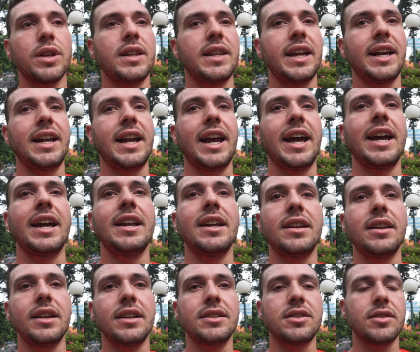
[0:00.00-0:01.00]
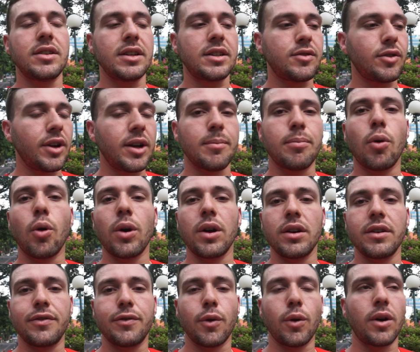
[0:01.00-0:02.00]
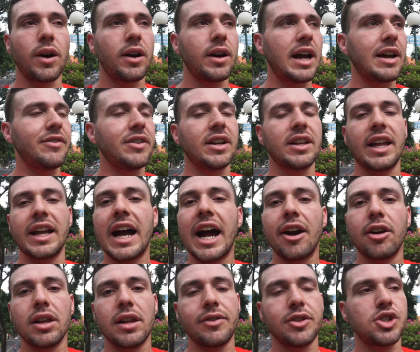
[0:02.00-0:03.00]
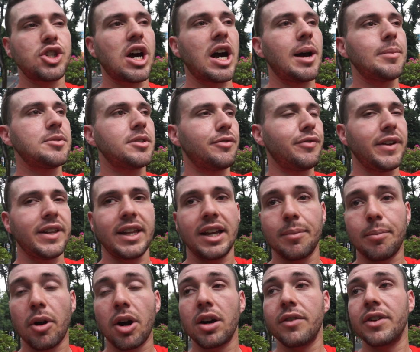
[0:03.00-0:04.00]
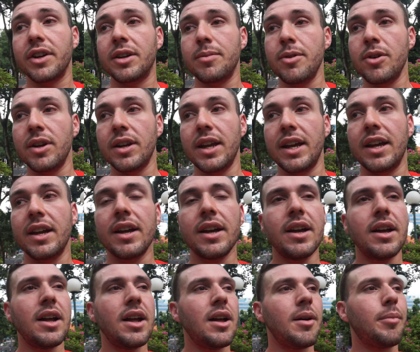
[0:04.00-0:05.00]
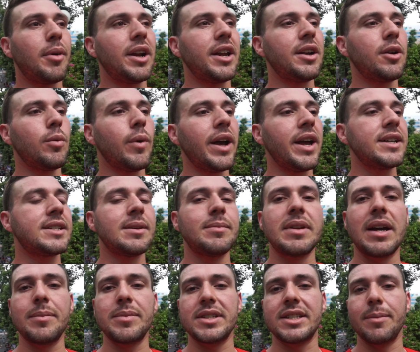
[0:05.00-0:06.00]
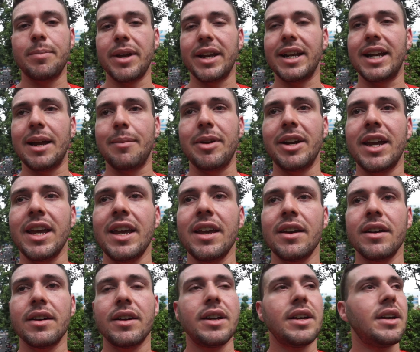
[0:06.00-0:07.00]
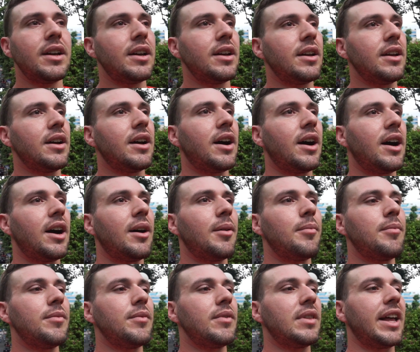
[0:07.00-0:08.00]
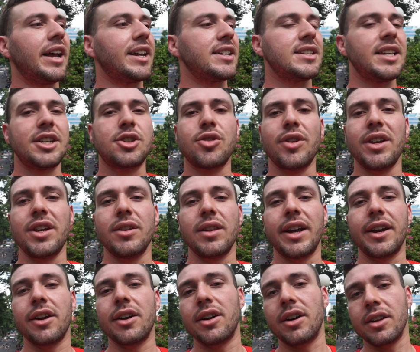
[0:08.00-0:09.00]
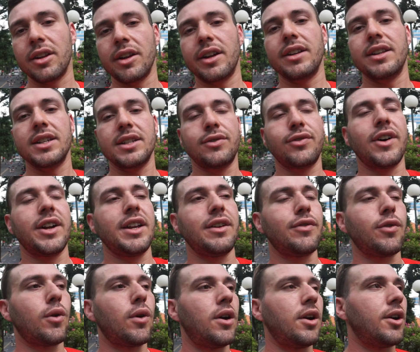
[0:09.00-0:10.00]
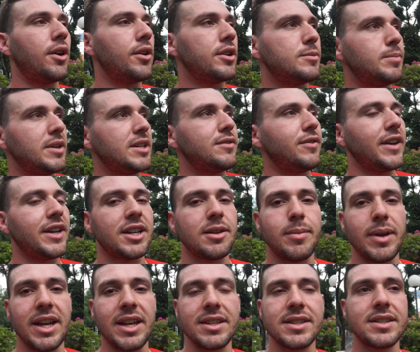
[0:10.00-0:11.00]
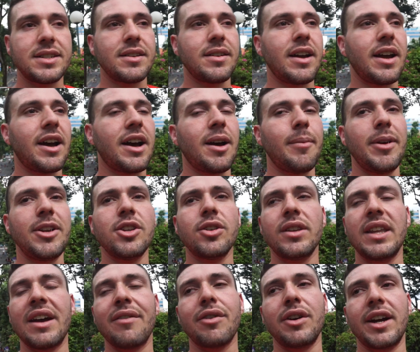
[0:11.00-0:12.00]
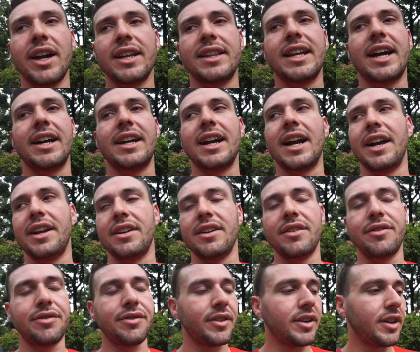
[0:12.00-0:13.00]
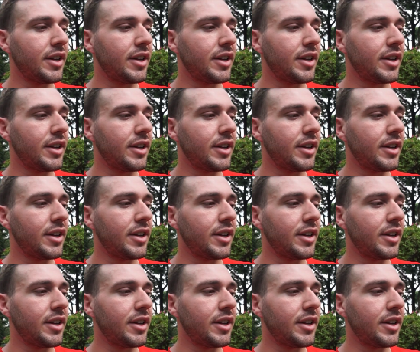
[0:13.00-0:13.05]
that they can, and it's really important for having like higher level jobs or feeling a part of the community. But in a way, sometimes it's a bit gimmicky. Like, as they treat you like, oh, look at this funny foreigner who speaks Vietnamese, and you'll never get that kind of